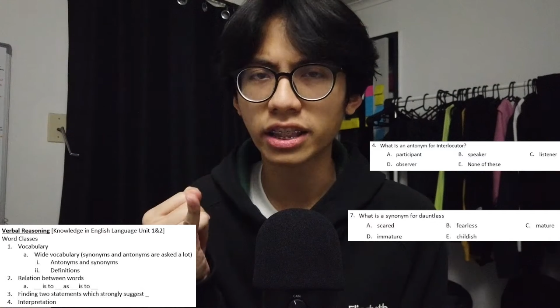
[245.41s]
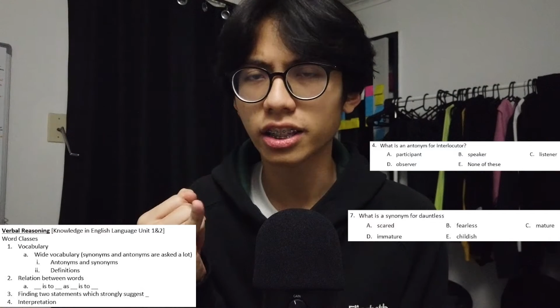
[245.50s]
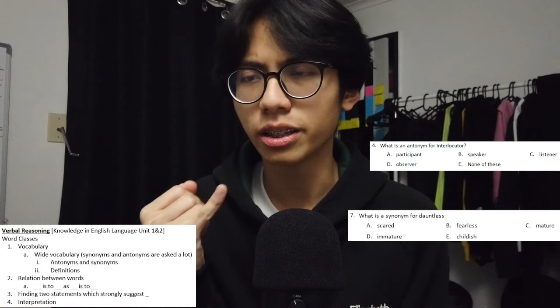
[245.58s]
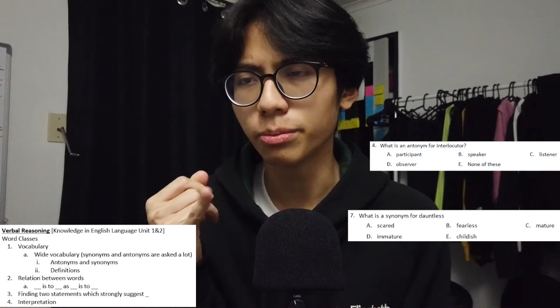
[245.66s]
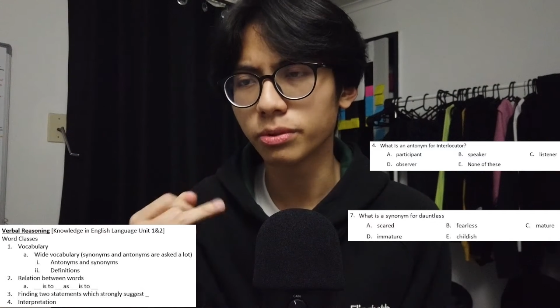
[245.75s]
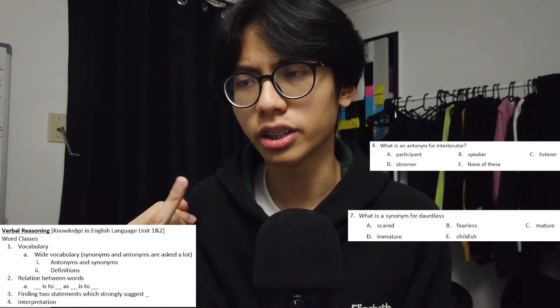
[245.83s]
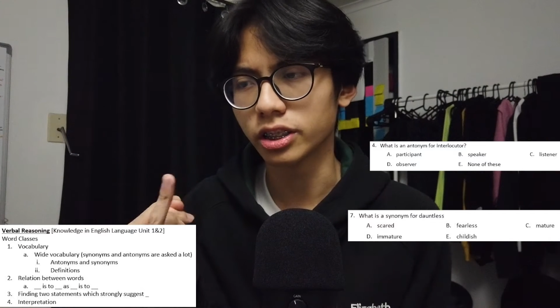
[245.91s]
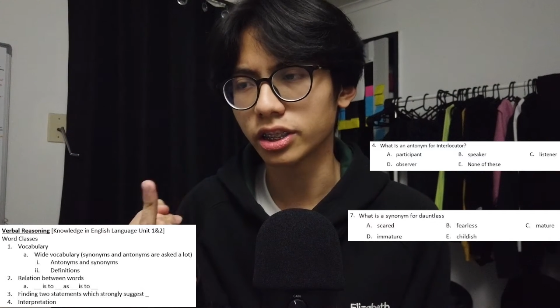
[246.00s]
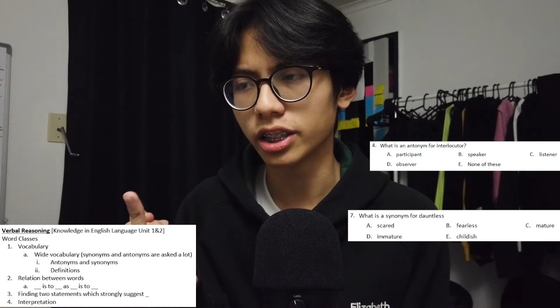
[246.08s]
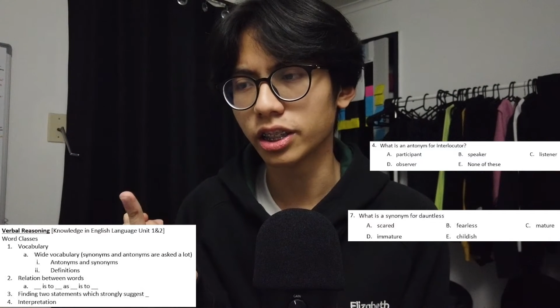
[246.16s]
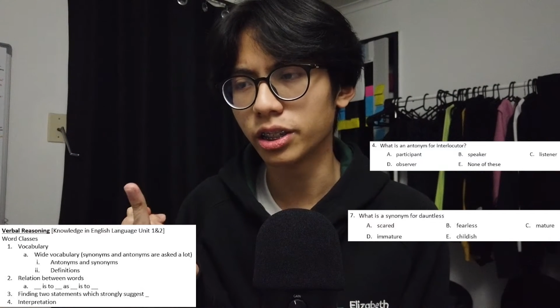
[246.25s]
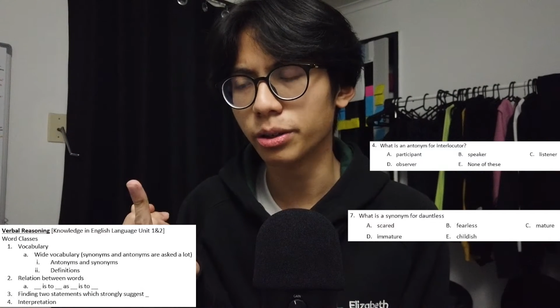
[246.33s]
antonyms and
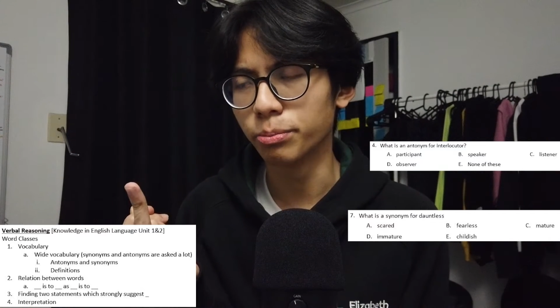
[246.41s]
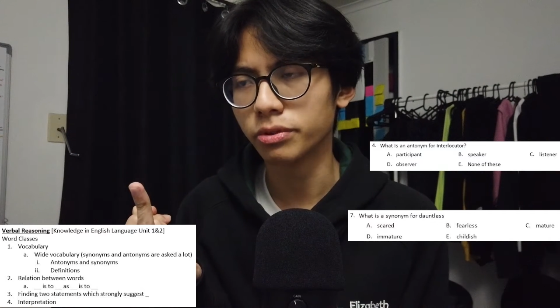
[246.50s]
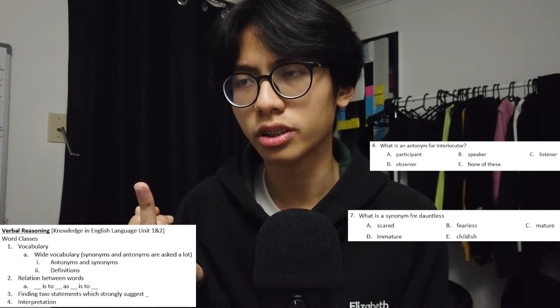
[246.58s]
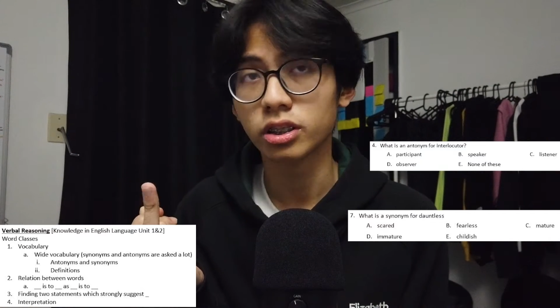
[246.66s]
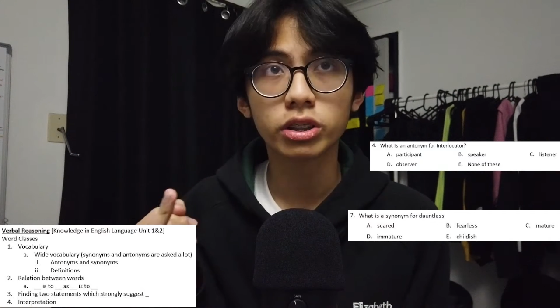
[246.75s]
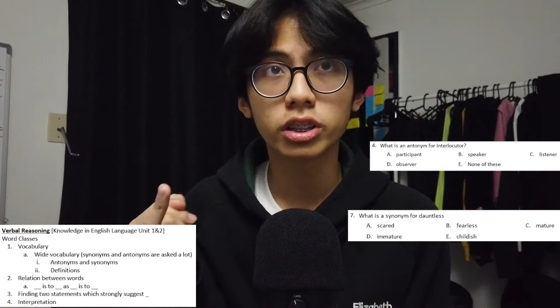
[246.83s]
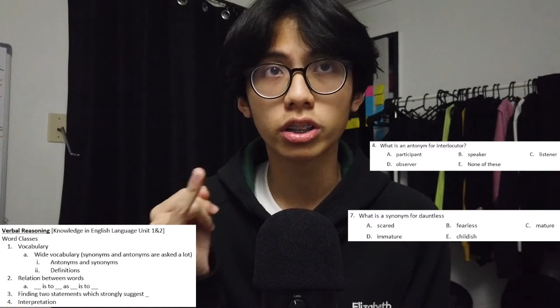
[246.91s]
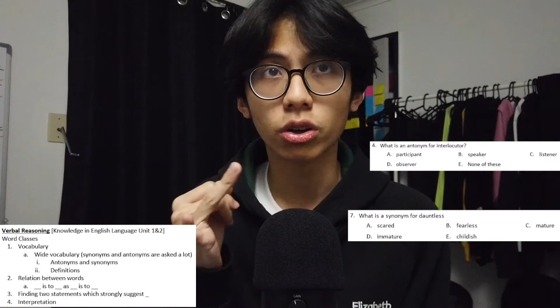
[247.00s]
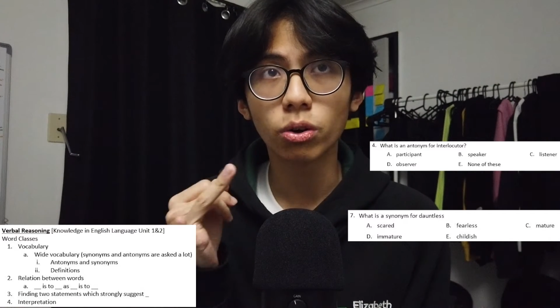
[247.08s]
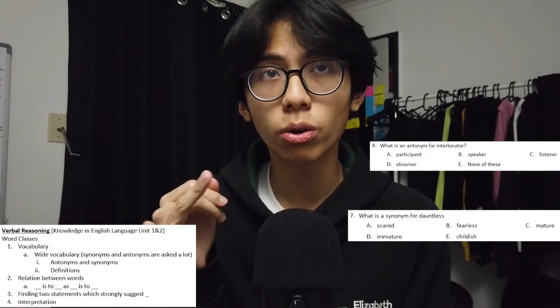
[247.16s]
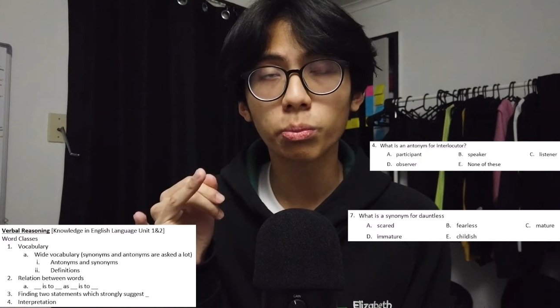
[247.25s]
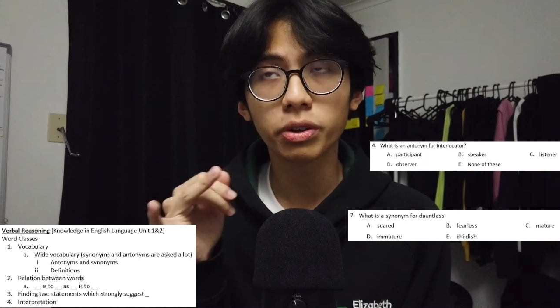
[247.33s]
synonyms which can
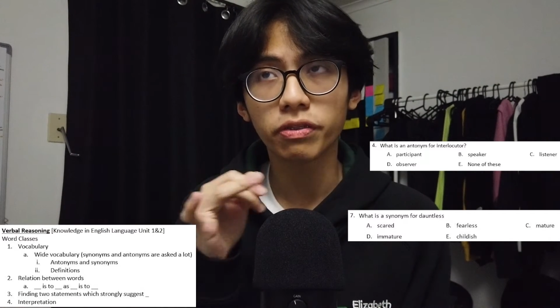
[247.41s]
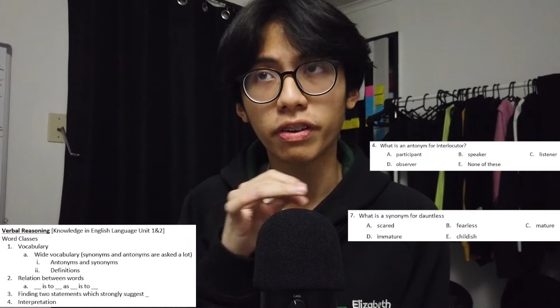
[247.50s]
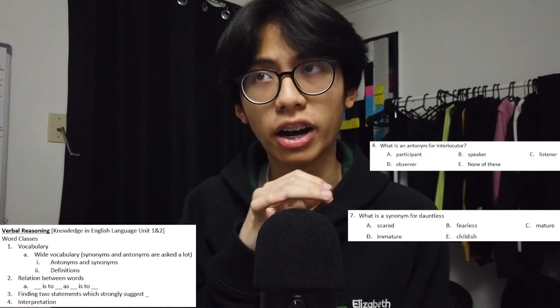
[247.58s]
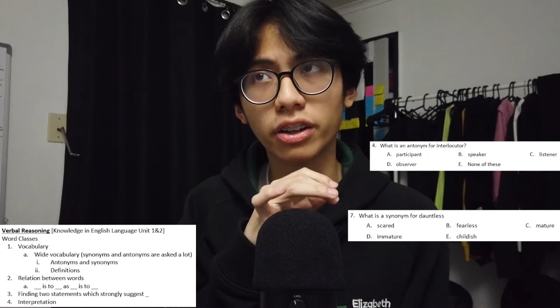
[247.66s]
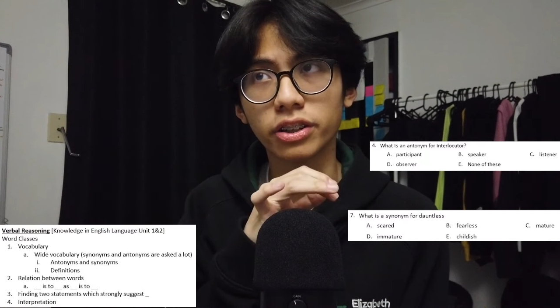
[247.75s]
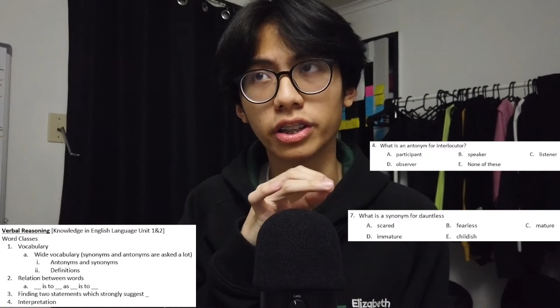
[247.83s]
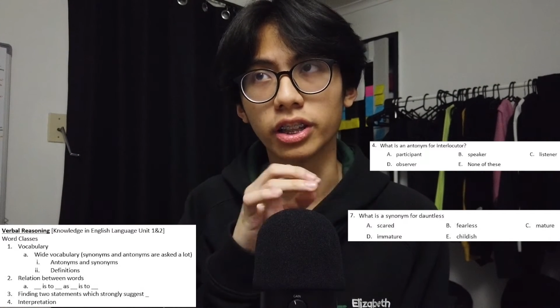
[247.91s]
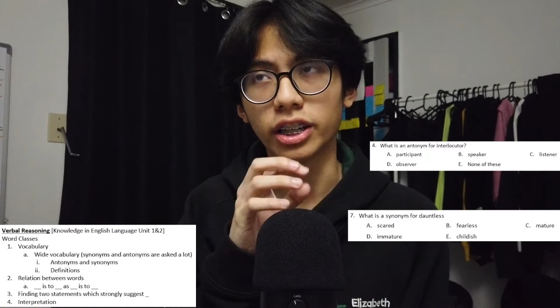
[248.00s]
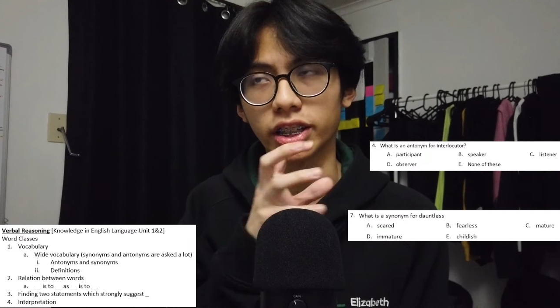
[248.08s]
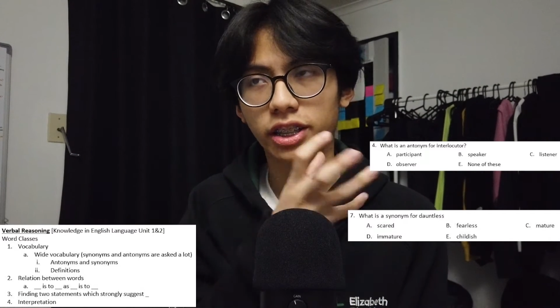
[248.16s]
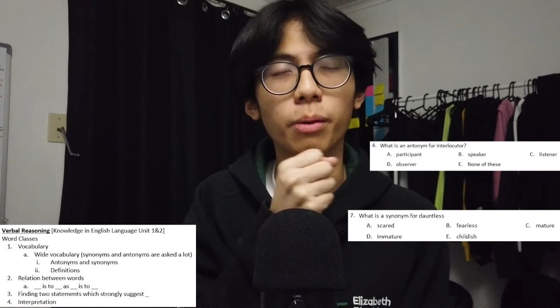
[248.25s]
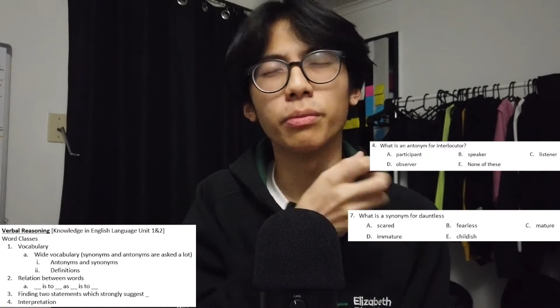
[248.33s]
all be found in
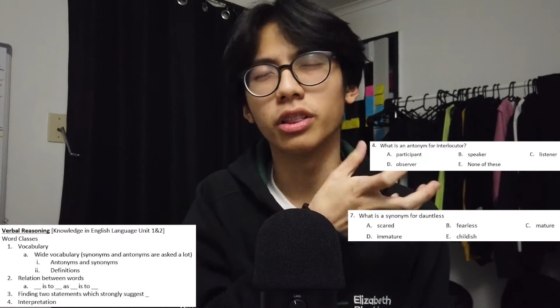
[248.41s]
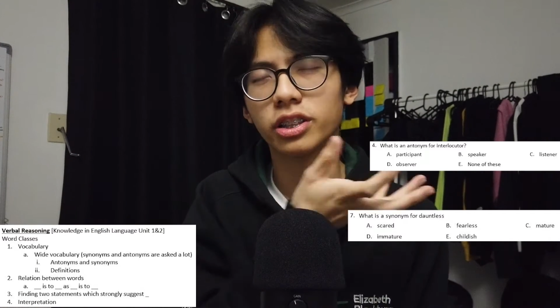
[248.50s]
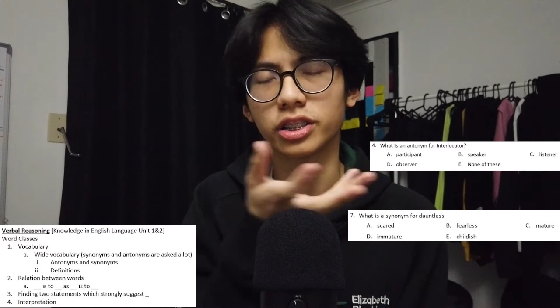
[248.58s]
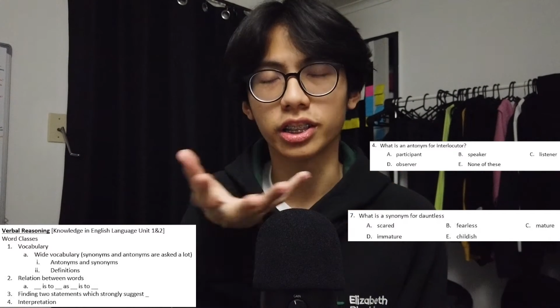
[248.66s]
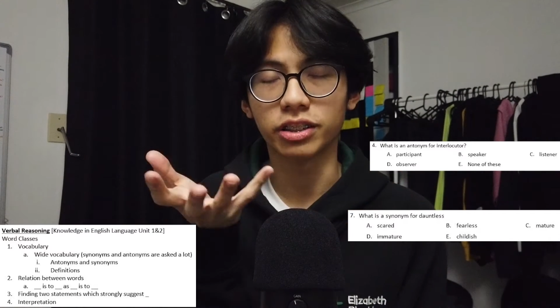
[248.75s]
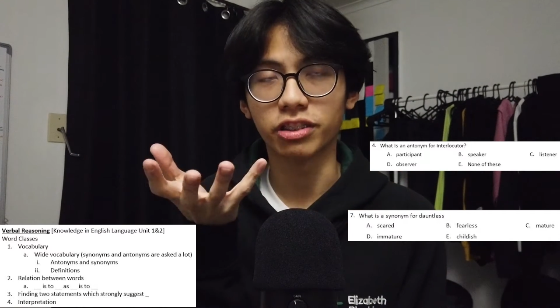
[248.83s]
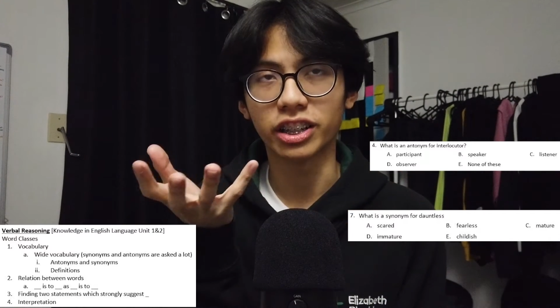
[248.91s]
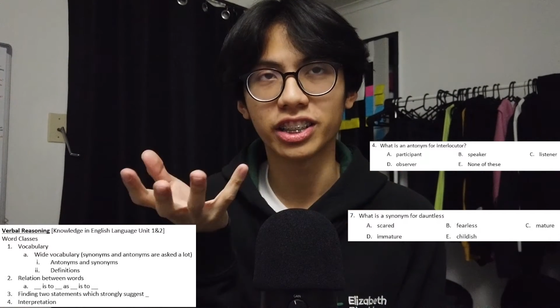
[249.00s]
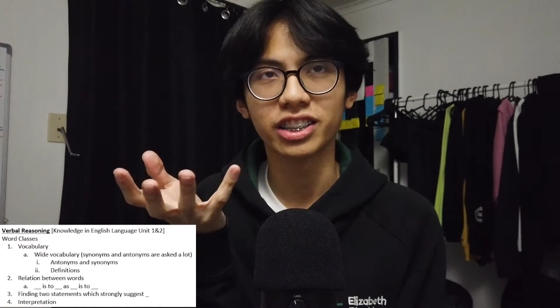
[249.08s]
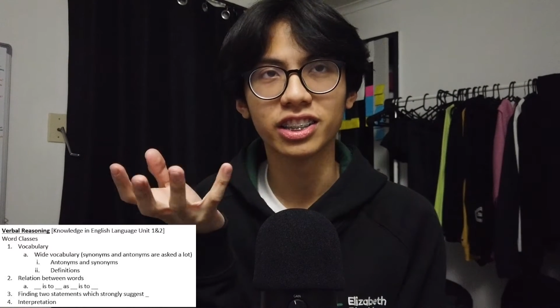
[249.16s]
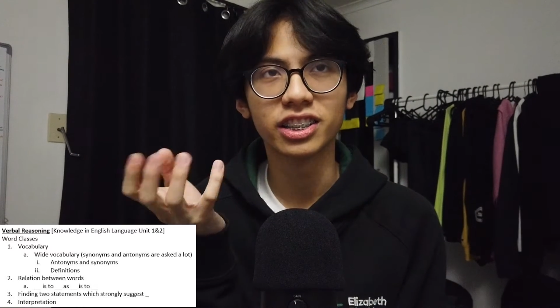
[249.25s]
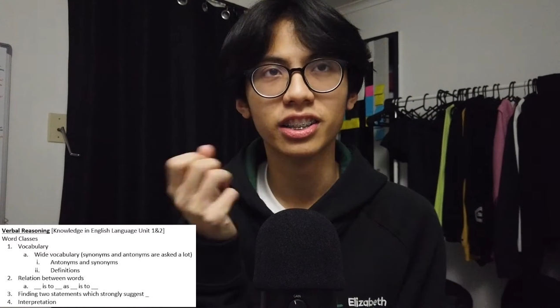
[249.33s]
like I'm listing right
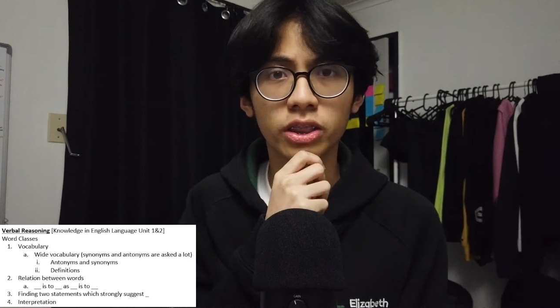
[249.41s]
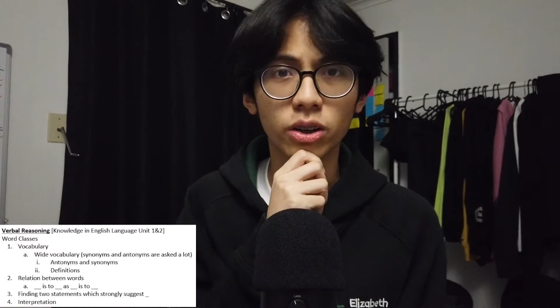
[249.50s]
here.